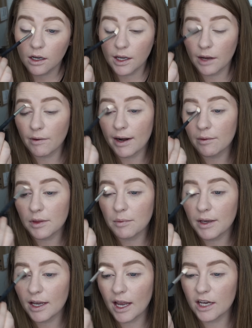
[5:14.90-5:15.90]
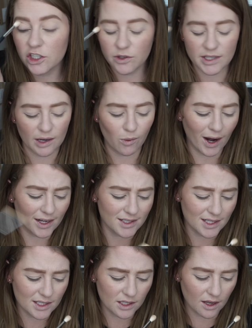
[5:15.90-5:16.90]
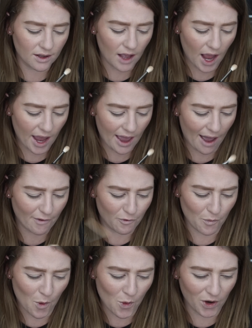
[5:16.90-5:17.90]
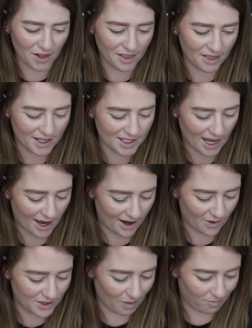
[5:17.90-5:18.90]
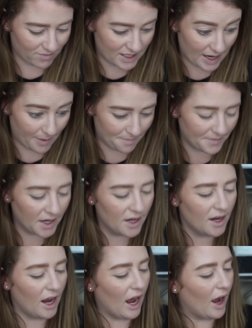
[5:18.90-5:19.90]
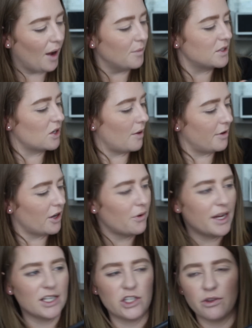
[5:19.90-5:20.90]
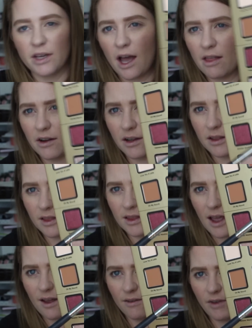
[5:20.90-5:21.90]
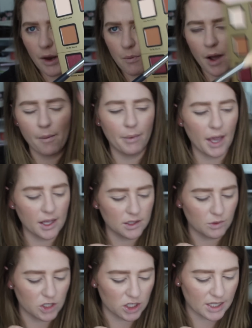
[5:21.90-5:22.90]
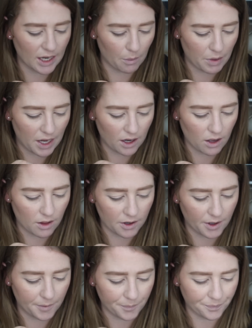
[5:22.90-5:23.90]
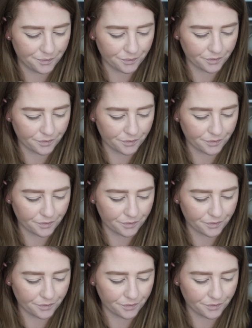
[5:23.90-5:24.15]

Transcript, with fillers: Get Ready With Me, and she was like, why does this eye have more than this eye? And I was like, same. So I'm gonna go into the color Love and Pumpkins, which is like a pink color,